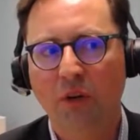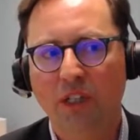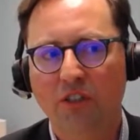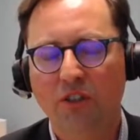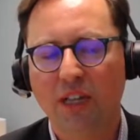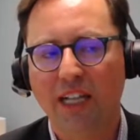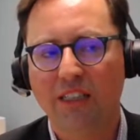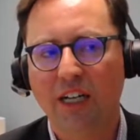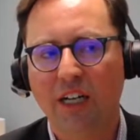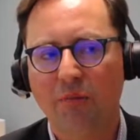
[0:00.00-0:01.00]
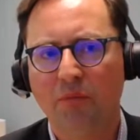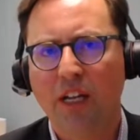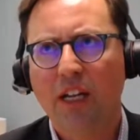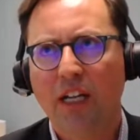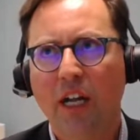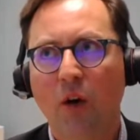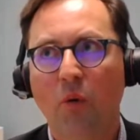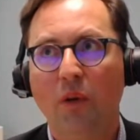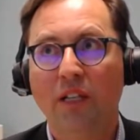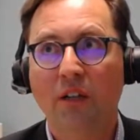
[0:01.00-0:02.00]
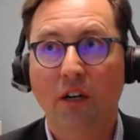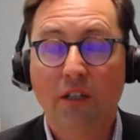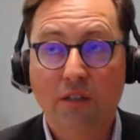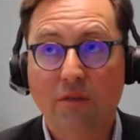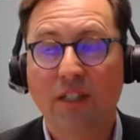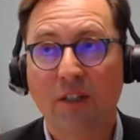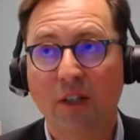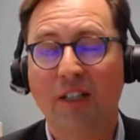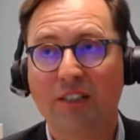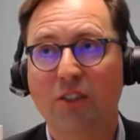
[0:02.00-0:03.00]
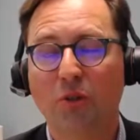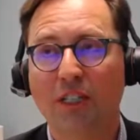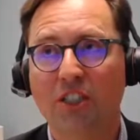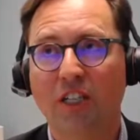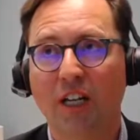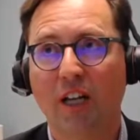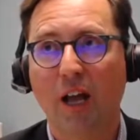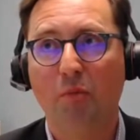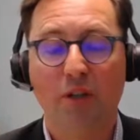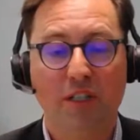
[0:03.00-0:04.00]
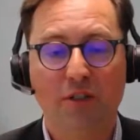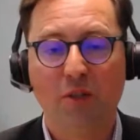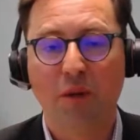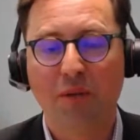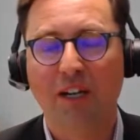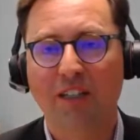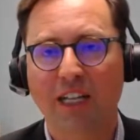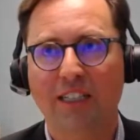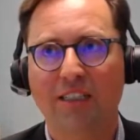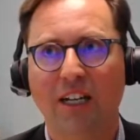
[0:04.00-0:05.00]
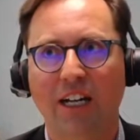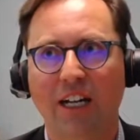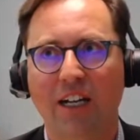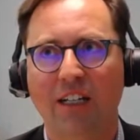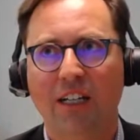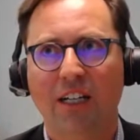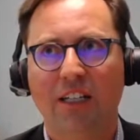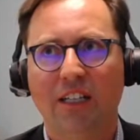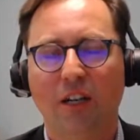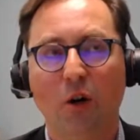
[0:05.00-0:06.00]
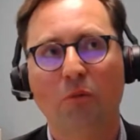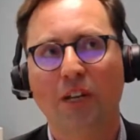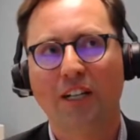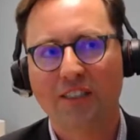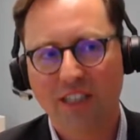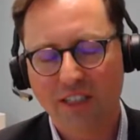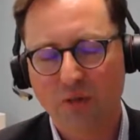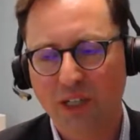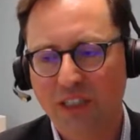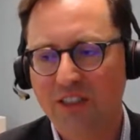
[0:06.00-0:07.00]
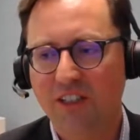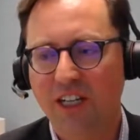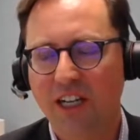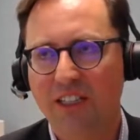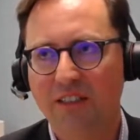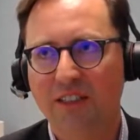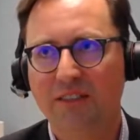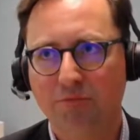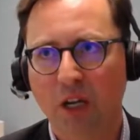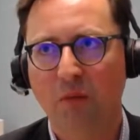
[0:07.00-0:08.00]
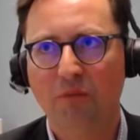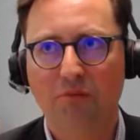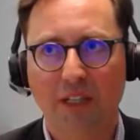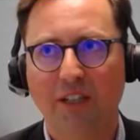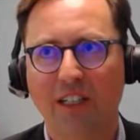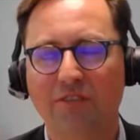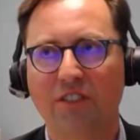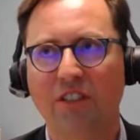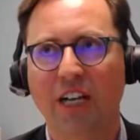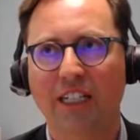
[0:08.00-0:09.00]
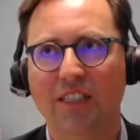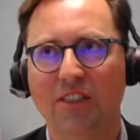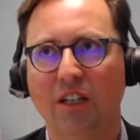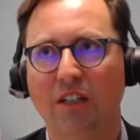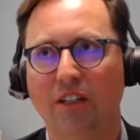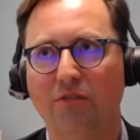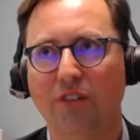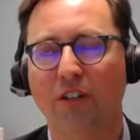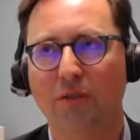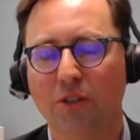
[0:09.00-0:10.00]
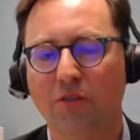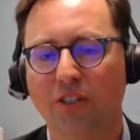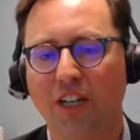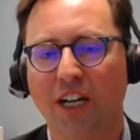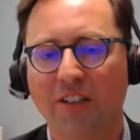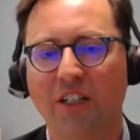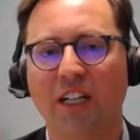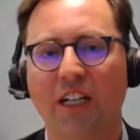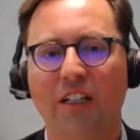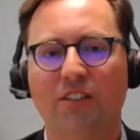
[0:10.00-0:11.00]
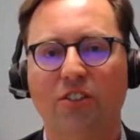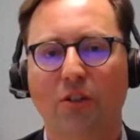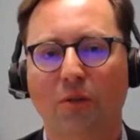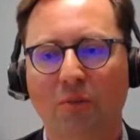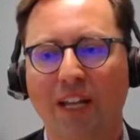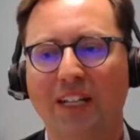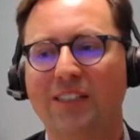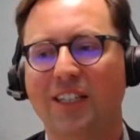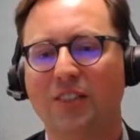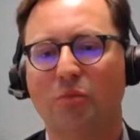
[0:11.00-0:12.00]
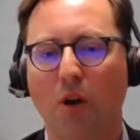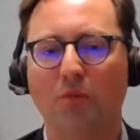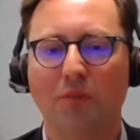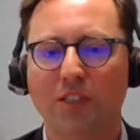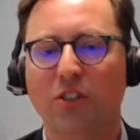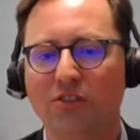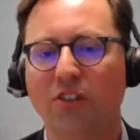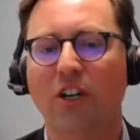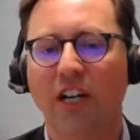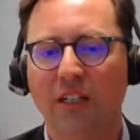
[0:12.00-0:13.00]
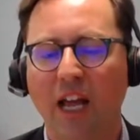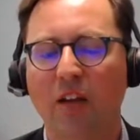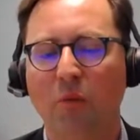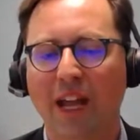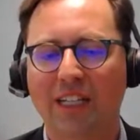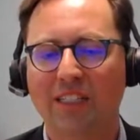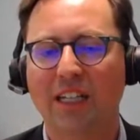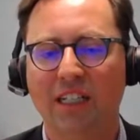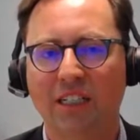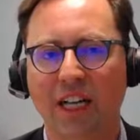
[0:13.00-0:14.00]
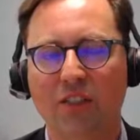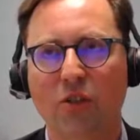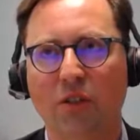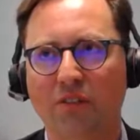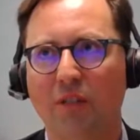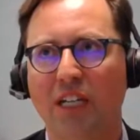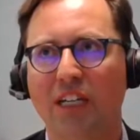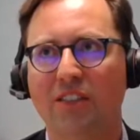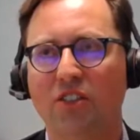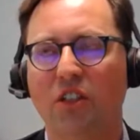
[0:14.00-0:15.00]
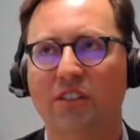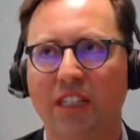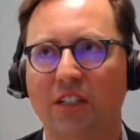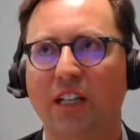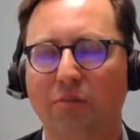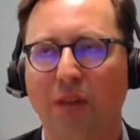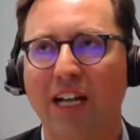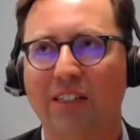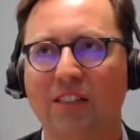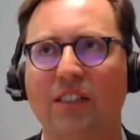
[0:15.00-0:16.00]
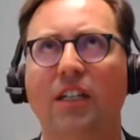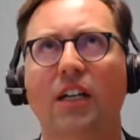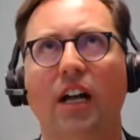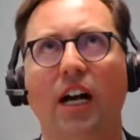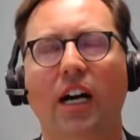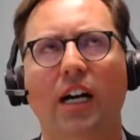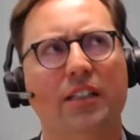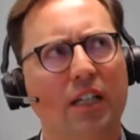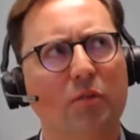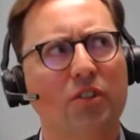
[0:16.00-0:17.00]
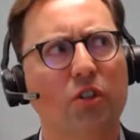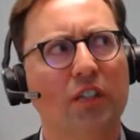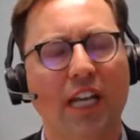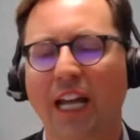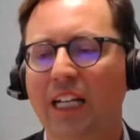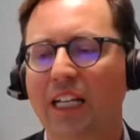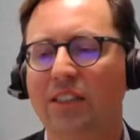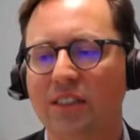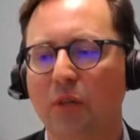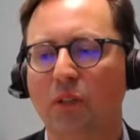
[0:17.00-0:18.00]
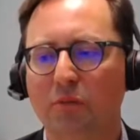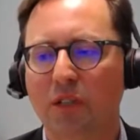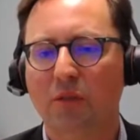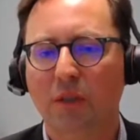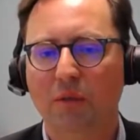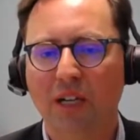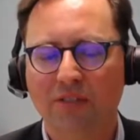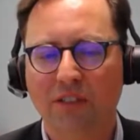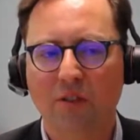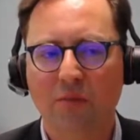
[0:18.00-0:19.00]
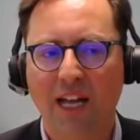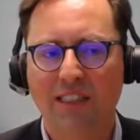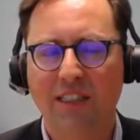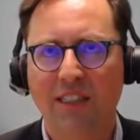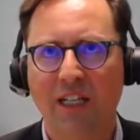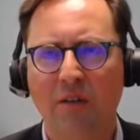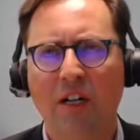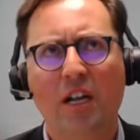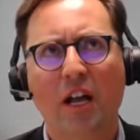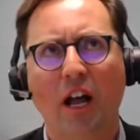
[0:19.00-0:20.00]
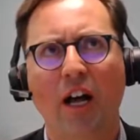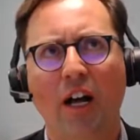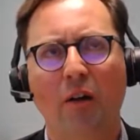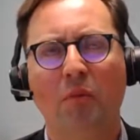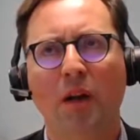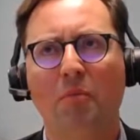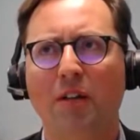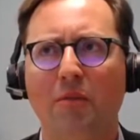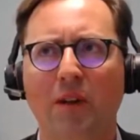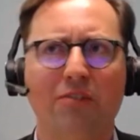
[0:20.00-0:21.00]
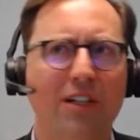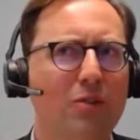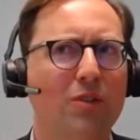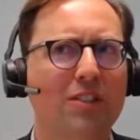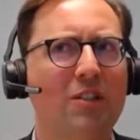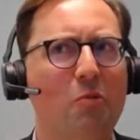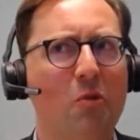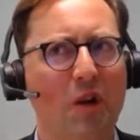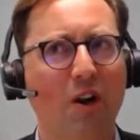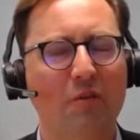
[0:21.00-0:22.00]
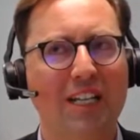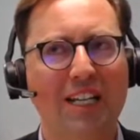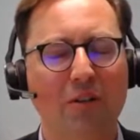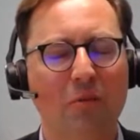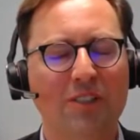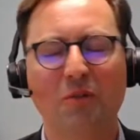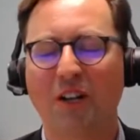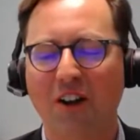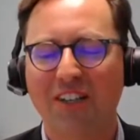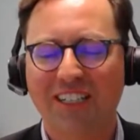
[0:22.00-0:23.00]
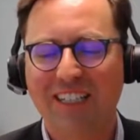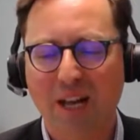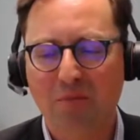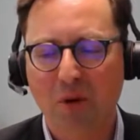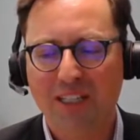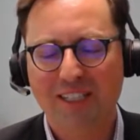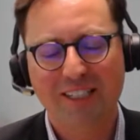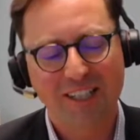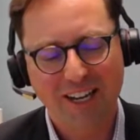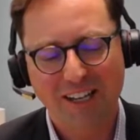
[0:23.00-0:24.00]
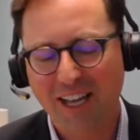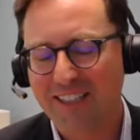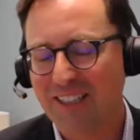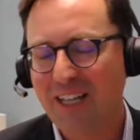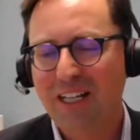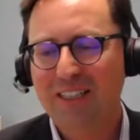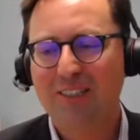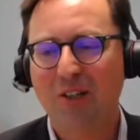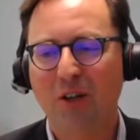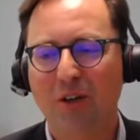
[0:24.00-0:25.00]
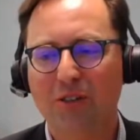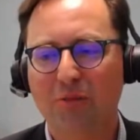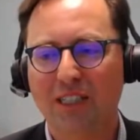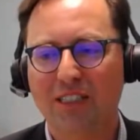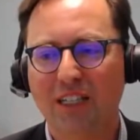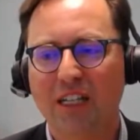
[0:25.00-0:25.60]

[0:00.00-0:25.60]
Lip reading: We could do that. Now, in this situation, I pointed out to my parent that their own parents had lived well into their 90s. Mother had lived into the 90s, father was over 100, so it would make sense probably to defer and wait and this sort of thing, because as long as they could live past, I think it was early 80s, they would benefit from that. And then my advice wasn't regarded at that point, and that's so it goes. But